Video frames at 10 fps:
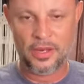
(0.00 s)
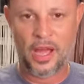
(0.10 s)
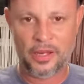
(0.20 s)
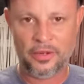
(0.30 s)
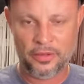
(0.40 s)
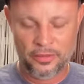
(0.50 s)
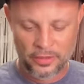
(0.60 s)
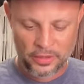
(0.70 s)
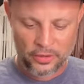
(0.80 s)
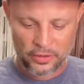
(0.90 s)
annatto
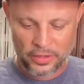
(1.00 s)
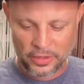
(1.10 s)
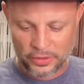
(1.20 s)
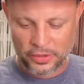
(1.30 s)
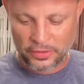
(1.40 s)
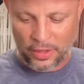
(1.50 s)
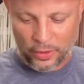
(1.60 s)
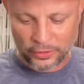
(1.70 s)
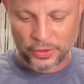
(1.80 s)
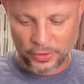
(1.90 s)
or the
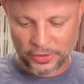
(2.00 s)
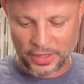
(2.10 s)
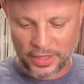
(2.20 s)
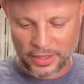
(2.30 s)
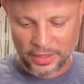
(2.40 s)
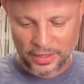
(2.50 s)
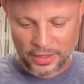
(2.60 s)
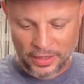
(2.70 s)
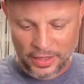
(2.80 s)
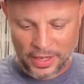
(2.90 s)
achote
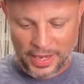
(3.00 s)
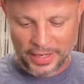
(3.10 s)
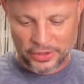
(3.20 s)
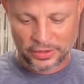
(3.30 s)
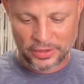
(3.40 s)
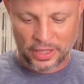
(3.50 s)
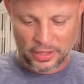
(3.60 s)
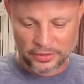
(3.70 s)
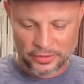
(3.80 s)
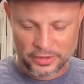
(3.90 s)
actually
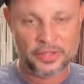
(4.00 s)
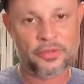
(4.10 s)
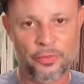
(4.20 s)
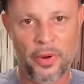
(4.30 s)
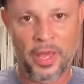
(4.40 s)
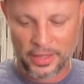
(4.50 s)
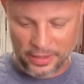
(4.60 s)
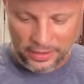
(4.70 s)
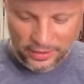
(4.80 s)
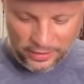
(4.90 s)
colors this
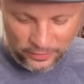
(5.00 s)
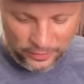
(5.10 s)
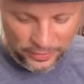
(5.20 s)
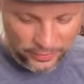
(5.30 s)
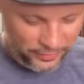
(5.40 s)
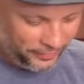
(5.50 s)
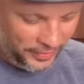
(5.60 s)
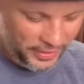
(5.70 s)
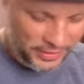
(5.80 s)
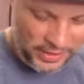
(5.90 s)
red. We will
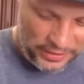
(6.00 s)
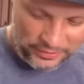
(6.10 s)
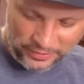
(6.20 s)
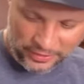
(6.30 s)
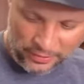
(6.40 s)
find out